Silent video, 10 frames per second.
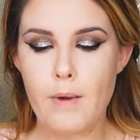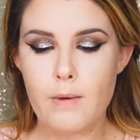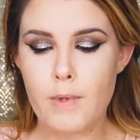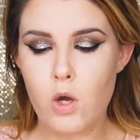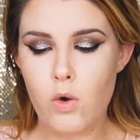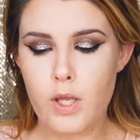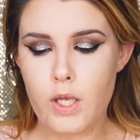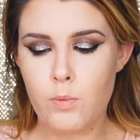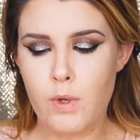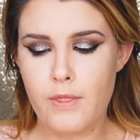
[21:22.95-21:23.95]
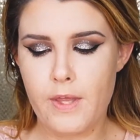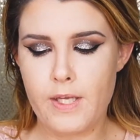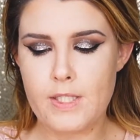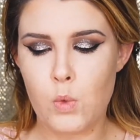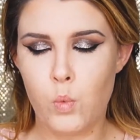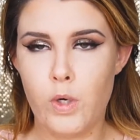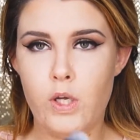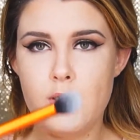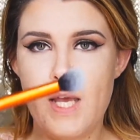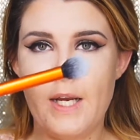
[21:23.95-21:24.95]
going to be going in with this Real
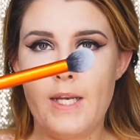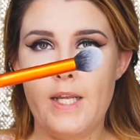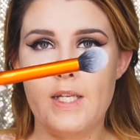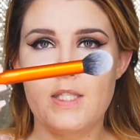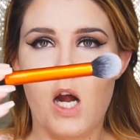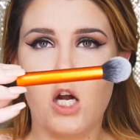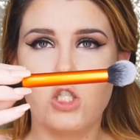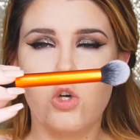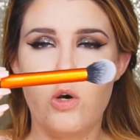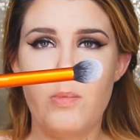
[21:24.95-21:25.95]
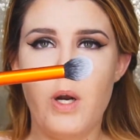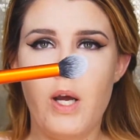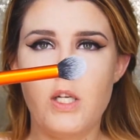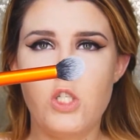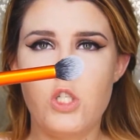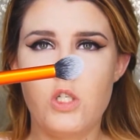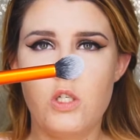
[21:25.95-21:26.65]
Techniques contour brush,